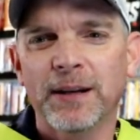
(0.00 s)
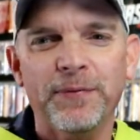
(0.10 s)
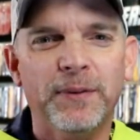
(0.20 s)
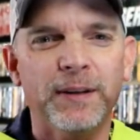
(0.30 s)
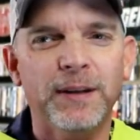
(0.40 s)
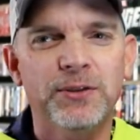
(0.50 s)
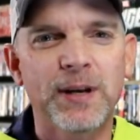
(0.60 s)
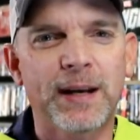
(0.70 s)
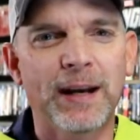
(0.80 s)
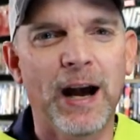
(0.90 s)
definitely
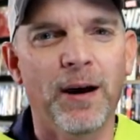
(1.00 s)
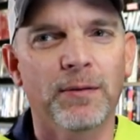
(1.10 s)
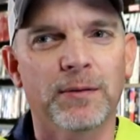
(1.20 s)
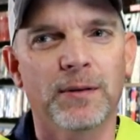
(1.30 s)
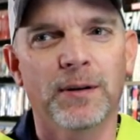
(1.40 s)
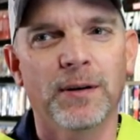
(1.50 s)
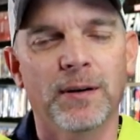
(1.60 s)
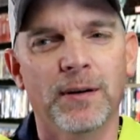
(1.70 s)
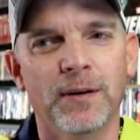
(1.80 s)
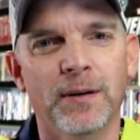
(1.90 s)
check it out.
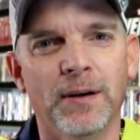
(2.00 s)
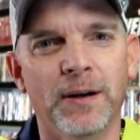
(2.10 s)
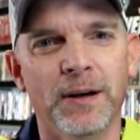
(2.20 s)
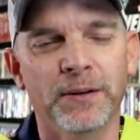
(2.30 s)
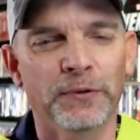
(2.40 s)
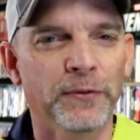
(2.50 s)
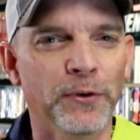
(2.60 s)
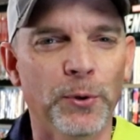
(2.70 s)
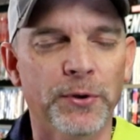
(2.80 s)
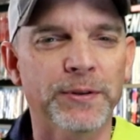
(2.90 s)
A
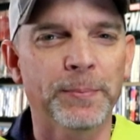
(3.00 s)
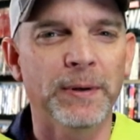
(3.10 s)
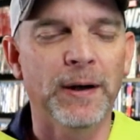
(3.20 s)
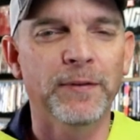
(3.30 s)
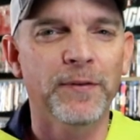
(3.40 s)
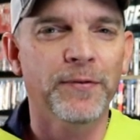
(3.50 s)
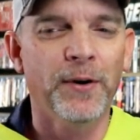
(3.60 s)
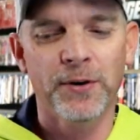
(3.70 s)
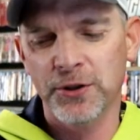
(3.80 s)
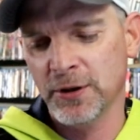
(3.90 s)
review or something of it
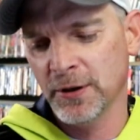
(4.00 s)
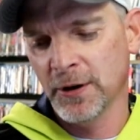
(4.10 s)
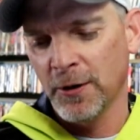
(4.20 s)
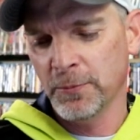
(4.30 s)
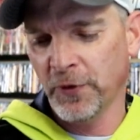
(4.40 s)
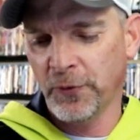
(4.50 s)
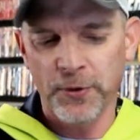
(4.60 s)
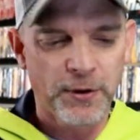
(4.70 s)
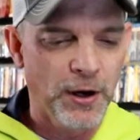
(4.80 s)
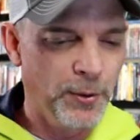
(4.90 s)
first
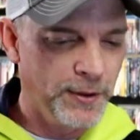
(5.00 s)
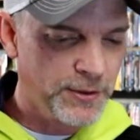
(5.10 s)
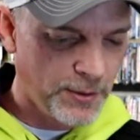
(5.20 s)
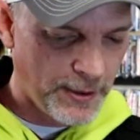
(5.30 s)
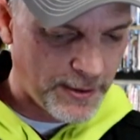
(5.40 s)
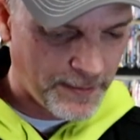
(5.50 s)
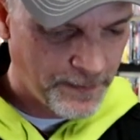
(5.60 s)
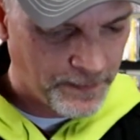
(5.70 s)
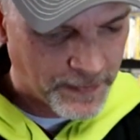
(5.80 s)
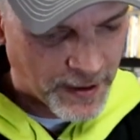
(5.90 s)
before you go into it.
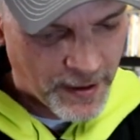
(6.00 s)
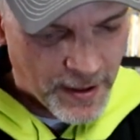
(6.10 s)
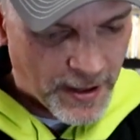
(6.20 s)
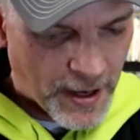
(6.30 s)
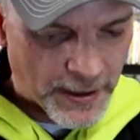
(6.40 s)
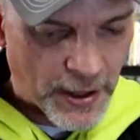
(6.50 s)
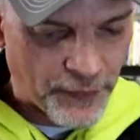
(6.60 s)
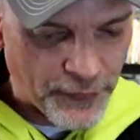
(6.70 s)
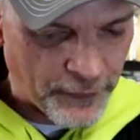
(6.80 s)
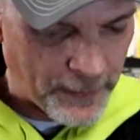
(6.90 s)

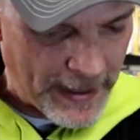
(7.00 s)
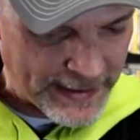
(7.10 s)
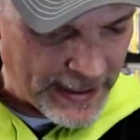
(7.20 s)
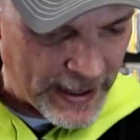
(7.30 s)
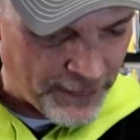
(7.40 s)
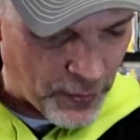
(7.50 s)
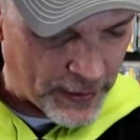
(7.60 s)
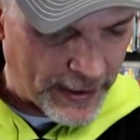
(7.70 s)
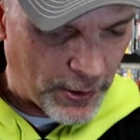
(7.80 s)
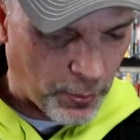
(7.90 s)
Another film from nineteen eighty-four
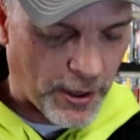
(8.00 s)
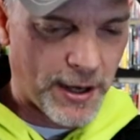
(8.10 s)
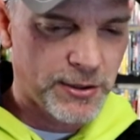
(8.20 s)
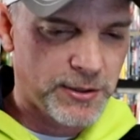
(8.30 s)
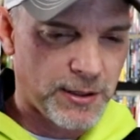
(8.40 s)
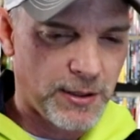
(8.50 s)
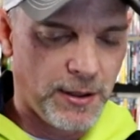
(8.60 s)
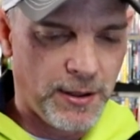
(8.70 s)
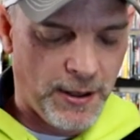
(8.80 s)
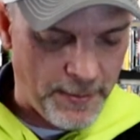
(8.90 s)
that I watched,
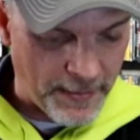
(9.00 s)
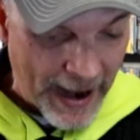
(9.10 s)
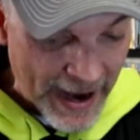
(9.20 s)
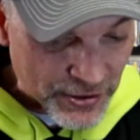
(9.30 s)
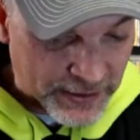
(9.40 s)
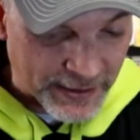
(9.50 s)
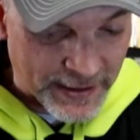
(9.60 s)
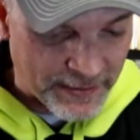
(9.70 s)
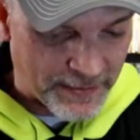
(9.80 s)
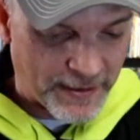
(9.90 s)
um,
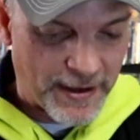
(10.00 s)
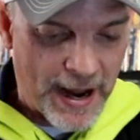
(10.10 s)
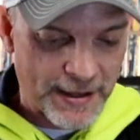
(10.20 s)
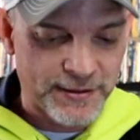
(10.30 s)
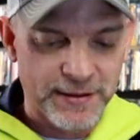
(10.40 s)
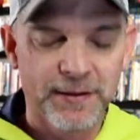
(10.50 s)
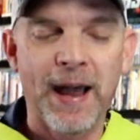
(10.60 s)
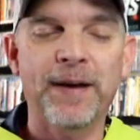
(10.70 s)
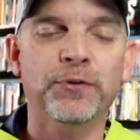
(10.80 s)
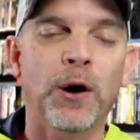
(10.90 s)
actually, I,
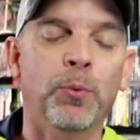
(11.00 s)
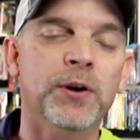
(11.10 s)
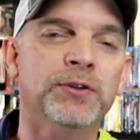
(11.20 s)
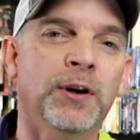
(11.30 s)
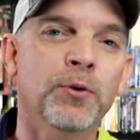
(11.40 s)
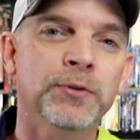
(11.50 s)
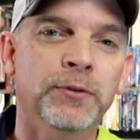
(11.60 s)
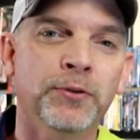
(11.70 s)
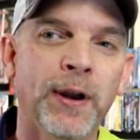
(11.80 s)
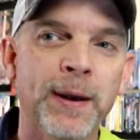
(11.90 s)
after I watched The
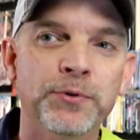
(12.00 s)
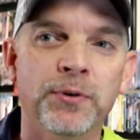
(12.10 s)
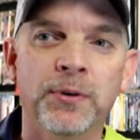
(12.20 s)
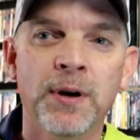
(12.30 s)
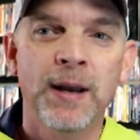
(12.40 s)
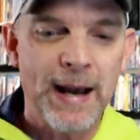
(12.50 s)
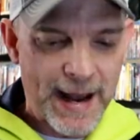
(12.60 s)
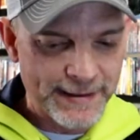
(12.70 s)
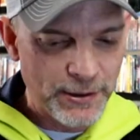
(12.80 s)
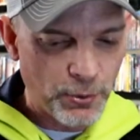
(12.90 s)
Hotel New Hampshire,
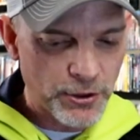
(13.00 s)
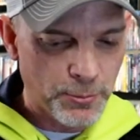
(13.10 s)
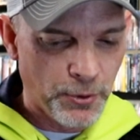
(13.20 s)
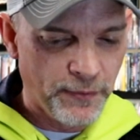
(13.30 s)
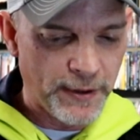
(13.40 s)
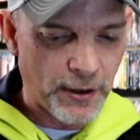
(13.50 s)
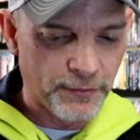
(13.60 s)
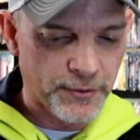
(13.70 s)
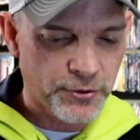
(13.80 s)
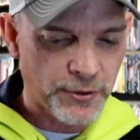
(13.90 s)
I did watch a movie
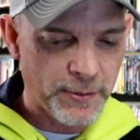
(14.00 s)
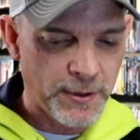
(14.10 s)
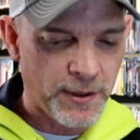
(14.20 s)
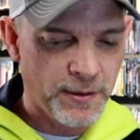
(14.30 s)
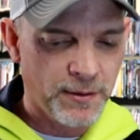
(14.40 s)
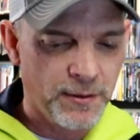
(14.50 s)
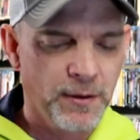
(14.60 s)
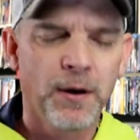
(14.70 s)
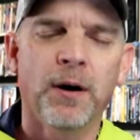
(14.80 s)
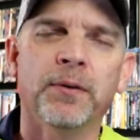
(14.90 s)
on the streaming
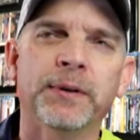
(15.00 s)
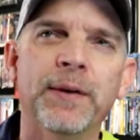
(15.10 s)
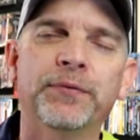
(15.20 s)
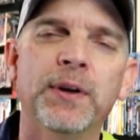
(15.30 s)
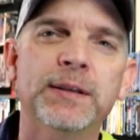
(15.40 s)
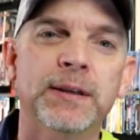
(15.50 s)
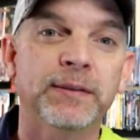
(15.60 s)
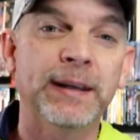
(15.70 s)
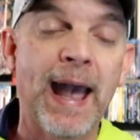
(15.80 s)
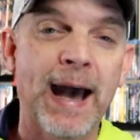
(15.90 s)
on
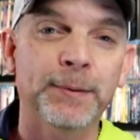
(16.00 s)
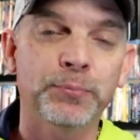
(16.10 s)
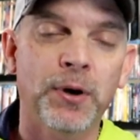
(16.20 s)
Netflix, The Adam